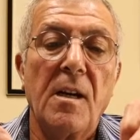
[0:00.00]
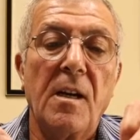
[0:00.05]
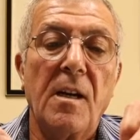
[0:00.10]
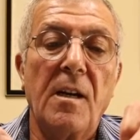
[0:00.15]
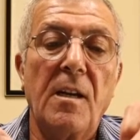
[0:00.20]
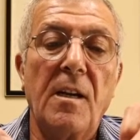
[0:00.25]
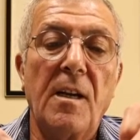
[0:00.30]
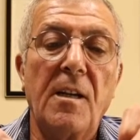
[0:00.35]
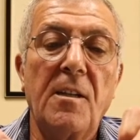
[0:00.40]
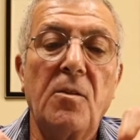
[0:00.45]

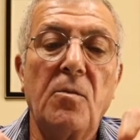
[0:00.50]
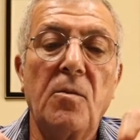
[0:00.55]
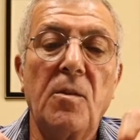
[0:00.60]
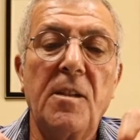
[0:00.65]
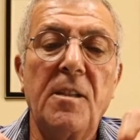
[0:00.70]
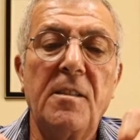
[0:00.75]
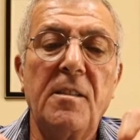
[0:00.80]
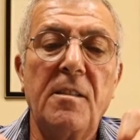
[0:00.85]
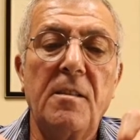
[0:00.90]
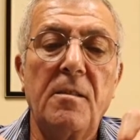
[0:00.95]
and I
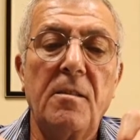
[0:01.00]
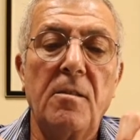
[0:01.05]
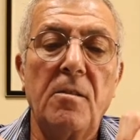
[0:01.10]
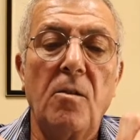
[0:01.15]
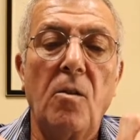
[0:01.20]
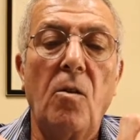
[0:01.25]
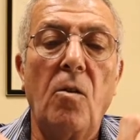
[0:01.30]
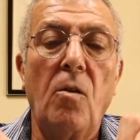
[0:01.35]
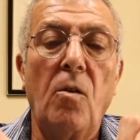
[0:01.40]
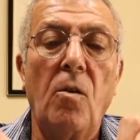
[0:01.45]
twist
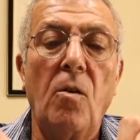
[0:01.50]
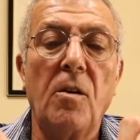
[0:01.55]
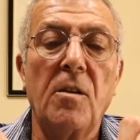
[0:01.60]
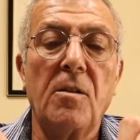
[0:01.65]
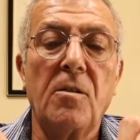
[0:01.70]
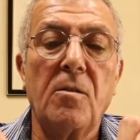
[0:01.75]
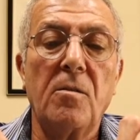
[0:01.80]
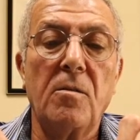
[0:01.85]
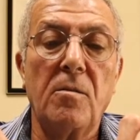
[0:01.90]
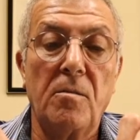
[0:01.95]

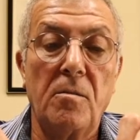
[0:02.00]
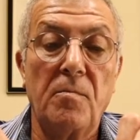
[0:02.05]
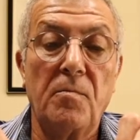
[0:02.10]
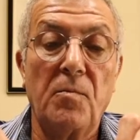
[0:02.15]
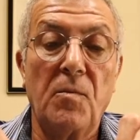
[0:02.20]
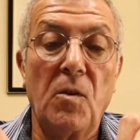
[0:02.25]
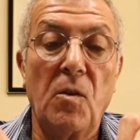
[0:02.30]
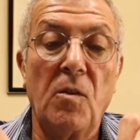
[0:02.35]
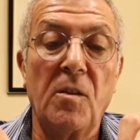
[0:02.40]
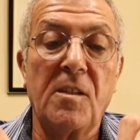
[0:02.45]
or
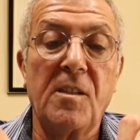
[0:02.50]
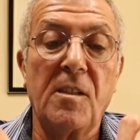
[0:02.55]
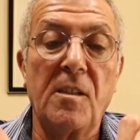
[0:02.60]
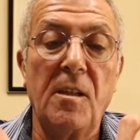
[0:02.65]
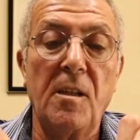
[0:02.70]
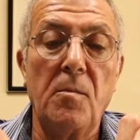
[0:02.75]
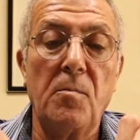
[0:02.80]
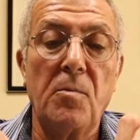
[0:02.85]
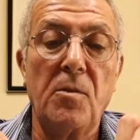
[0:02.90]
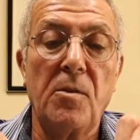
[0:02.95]

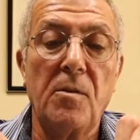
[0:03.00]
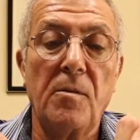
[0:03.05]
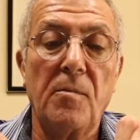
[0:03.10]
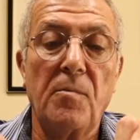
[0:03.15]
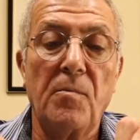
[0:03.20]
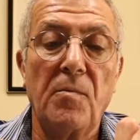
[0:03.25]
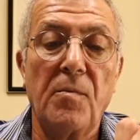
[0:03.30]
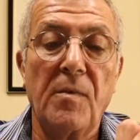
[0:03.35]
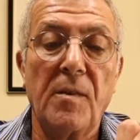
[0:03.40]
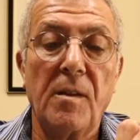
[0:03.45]
slip,
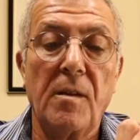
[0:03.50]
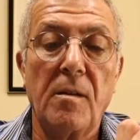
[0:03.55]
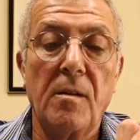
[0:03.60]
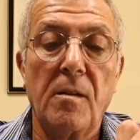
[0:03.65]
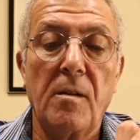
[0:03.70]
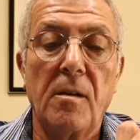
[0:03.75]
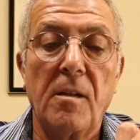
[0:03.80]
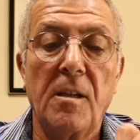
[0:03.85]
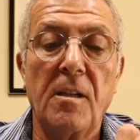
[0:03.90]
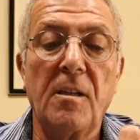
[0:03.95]

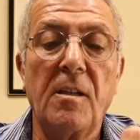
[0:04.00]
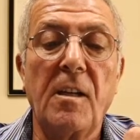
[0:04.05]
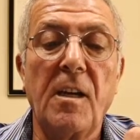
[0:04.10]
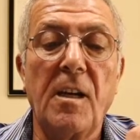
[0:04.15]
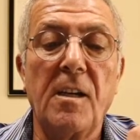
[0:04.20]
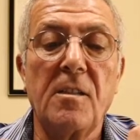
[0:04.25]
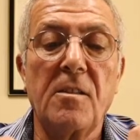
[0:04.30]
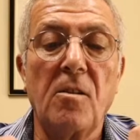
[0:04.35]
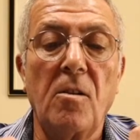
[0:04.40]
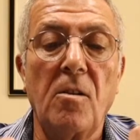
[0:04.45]
in
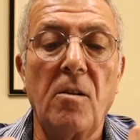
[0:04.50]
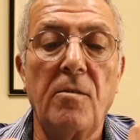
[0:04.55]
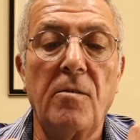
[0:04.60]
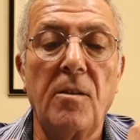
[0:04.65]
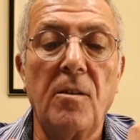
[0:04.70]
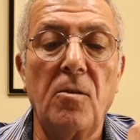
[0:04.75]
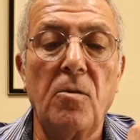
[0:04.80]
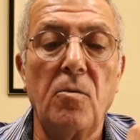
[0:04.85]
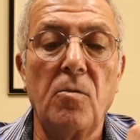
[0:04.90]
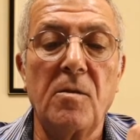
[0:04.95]
case of
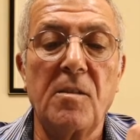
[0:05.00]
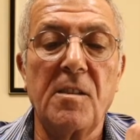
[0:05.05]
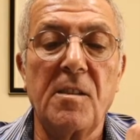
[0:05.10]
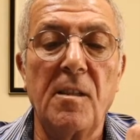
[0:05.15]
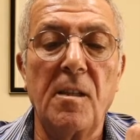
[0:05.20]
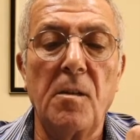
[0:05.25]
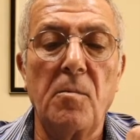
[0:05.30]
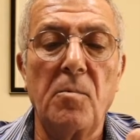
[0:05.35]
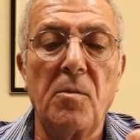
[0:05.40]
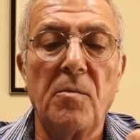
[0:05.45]
a lower
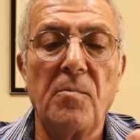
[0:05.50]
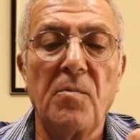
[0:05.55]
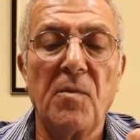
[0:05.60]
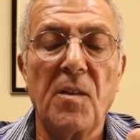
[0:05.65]
slip,